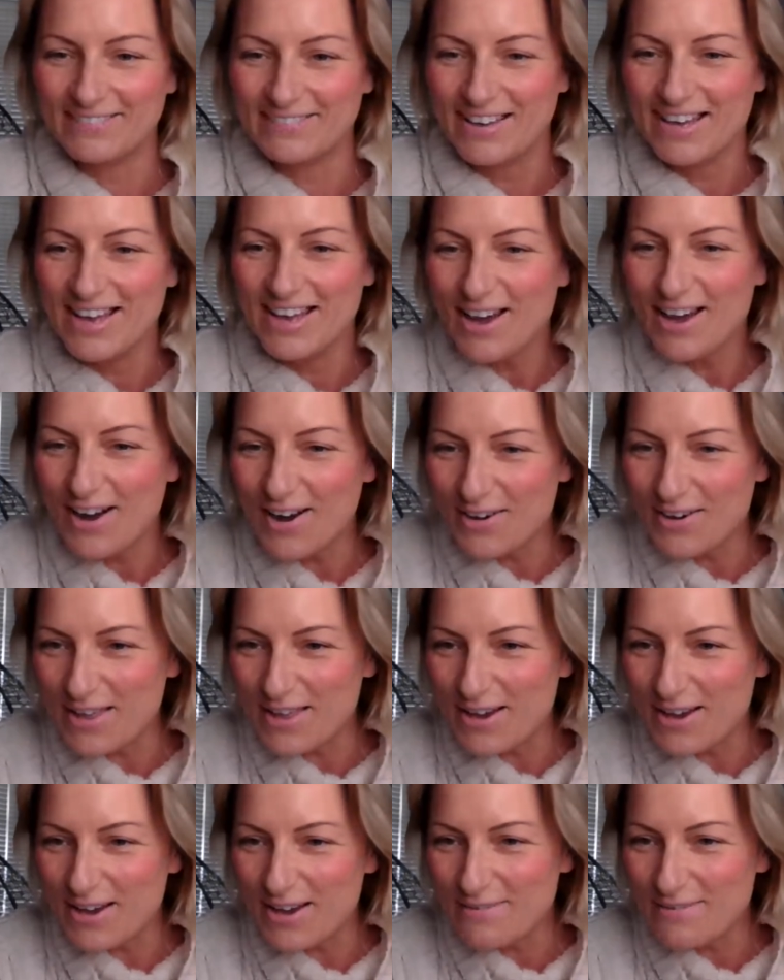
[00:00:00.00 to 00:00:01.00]
anyway, oh,
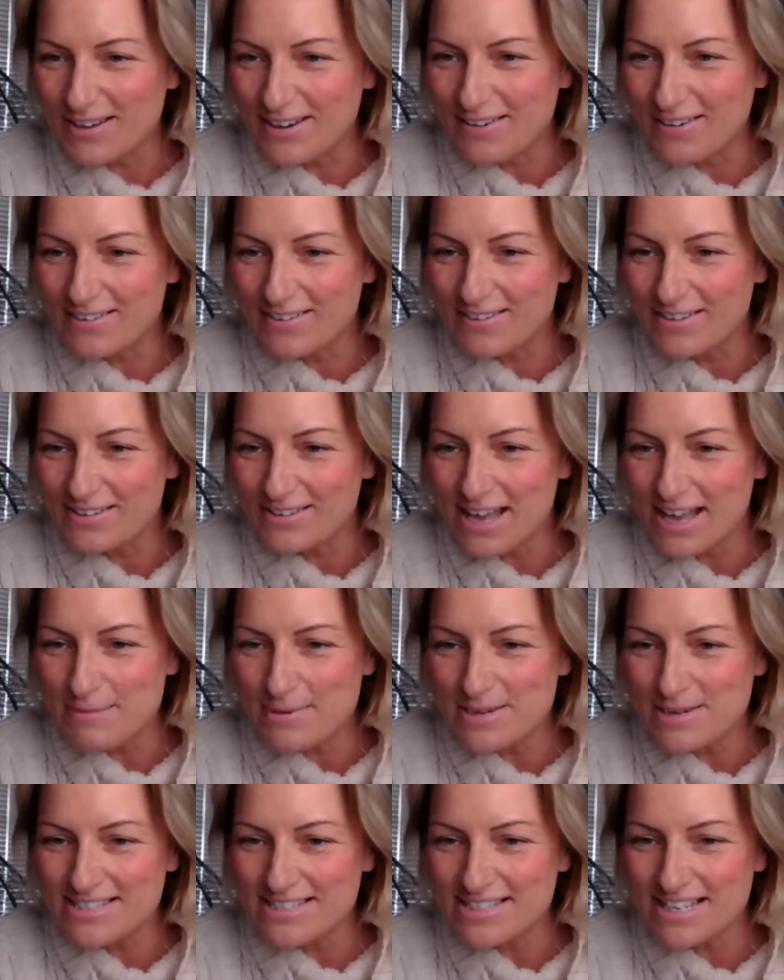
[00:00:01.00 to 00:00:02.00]
there we go. Hi,
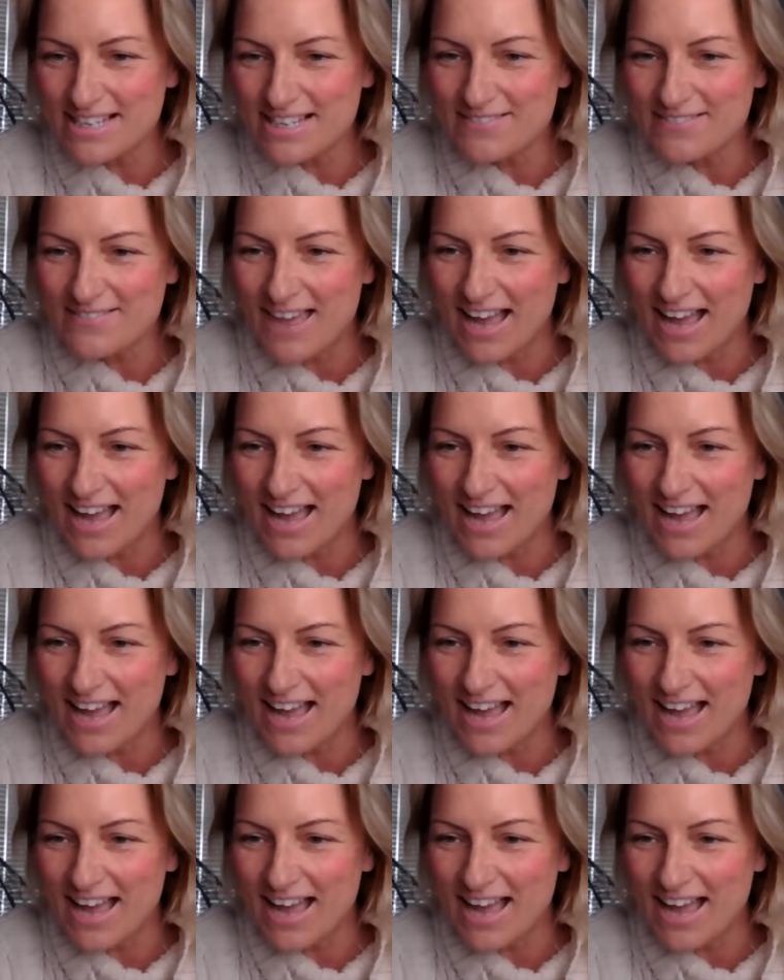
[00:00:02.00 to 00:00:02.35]
Melissa.